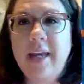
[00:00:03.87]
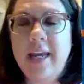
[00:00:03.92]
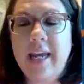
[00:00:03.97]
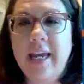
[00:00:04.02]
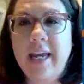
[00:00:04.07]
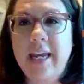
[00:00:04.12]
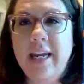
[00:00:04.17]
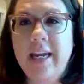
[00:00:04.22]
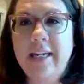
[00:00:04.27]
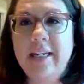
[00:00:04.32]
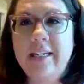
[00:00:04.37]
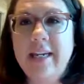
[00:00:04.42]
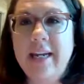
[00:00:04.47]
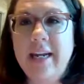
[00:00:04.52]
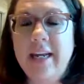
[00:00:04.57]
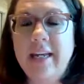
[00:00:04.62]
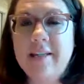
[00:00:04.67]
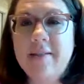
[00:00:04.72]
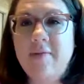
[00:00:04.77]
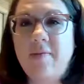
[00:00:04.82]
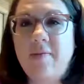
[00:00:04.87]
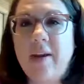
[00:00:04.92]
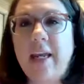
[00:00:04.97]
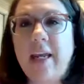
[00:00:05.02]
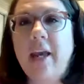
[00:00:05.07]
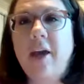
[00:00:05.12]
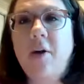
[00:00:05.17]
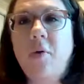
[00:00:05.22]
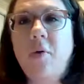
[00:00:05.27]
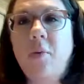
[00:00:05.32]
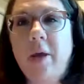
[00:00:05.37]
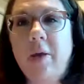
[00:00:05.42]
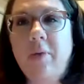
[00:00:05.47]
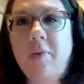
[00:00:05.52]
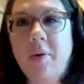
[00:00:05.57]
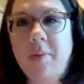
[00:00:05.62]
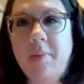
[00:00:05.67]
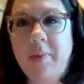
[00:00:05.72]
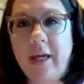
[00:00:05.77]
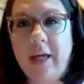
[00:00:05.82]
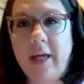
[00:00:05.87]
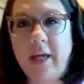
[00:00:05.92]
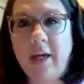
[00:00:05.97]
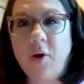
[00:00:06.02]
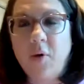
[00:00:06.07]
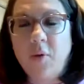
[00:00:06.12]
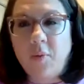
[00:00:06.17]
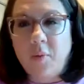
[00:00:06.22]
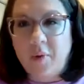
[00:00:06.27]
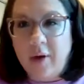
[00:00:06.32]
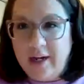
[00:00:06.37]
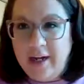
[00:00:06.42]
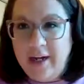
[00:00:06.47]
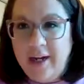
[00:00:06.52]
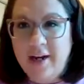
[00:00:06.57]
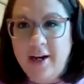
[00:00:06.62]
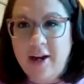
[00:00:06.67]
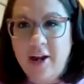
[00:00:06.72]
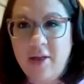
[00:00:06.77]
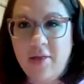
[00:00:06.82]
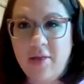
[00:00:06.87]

In today's video, we will be reading